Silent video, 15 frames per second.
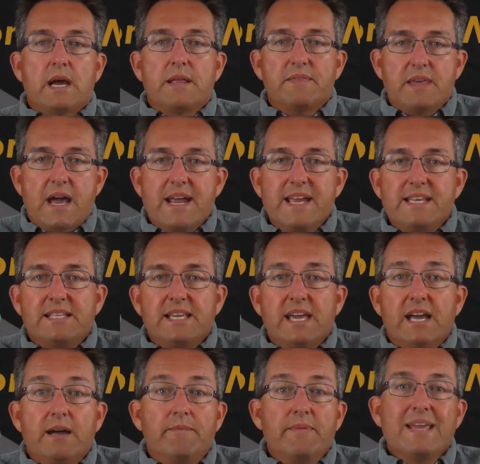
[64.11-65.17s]
The
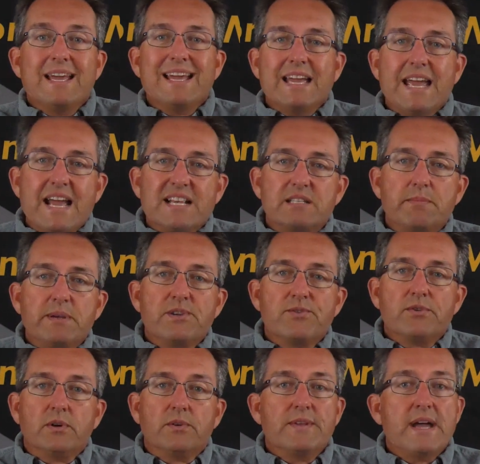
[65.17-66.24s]
ATM has to be
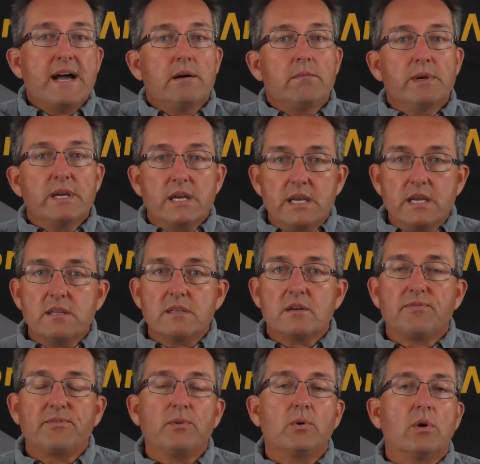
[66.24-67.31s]
drilled down into the
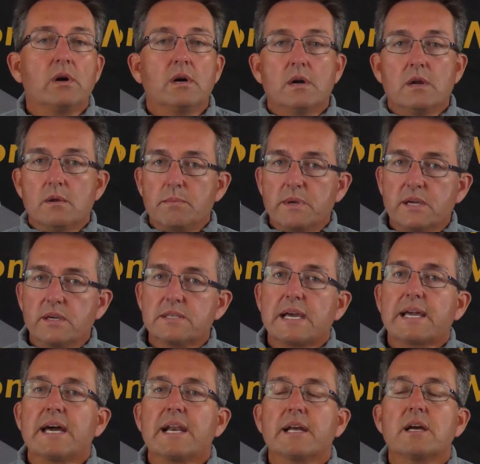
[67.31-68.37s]
floor because I gotta